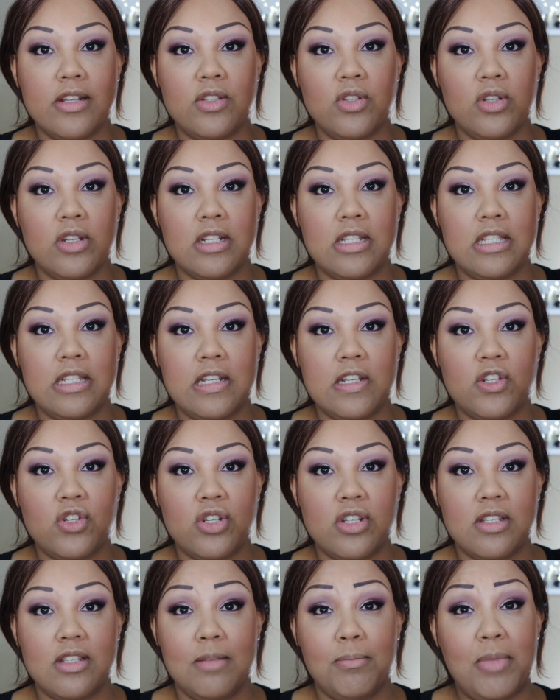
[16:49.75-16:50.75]
As you can see, it's
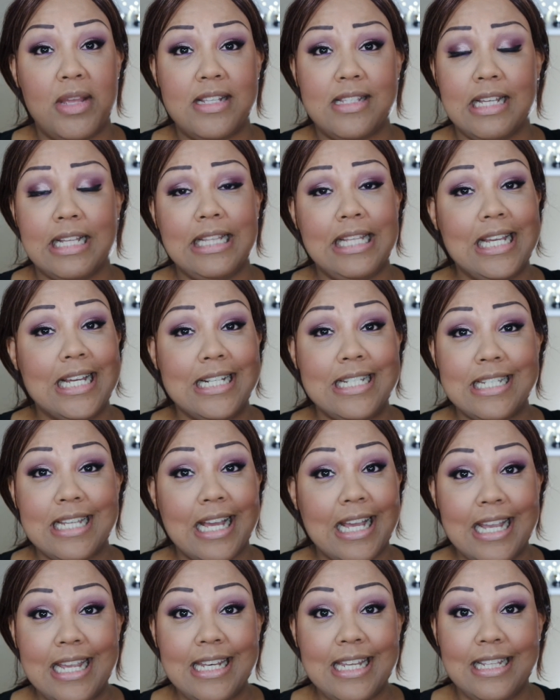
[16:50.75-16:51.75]
just basically a
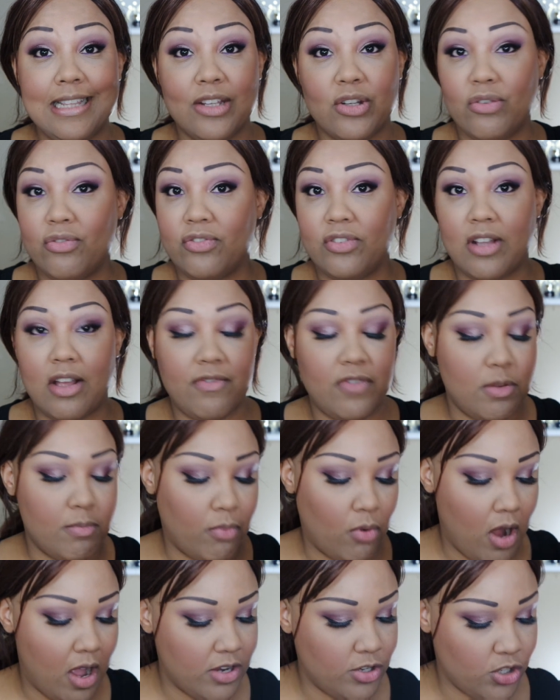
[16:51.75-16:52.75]
tiny little fluffy
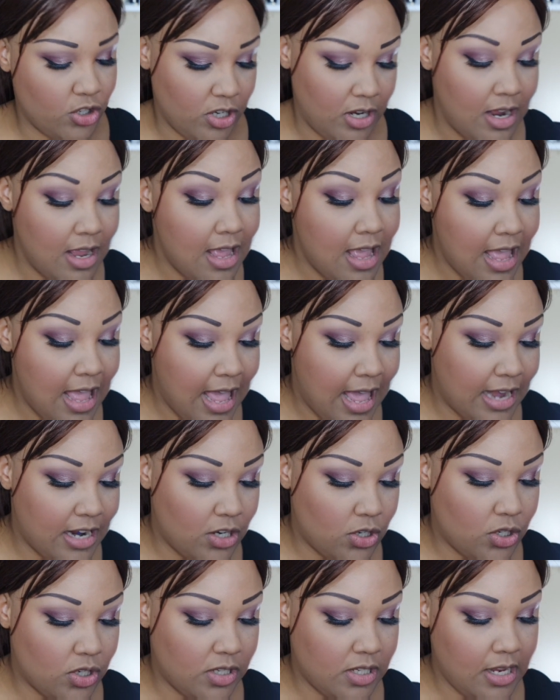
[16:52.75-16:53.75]
brush, and
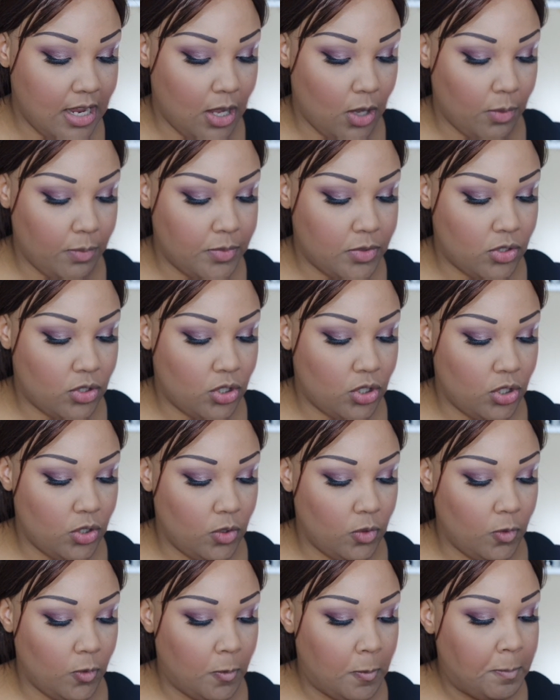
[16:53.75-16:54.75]
it just helps
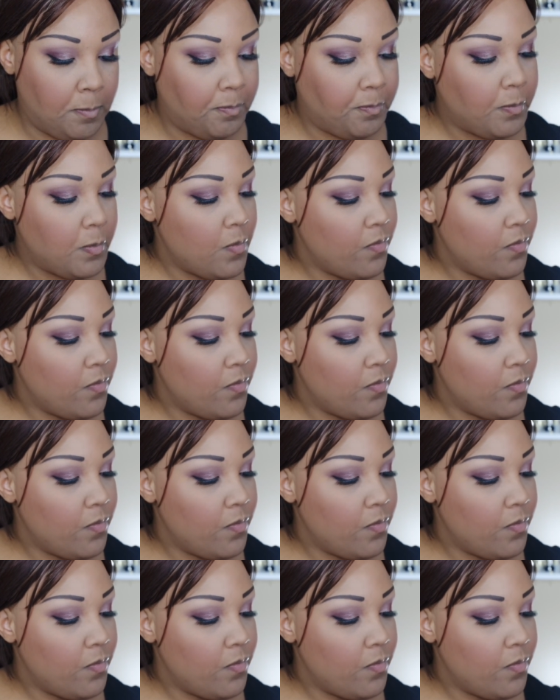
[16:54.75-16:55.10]
to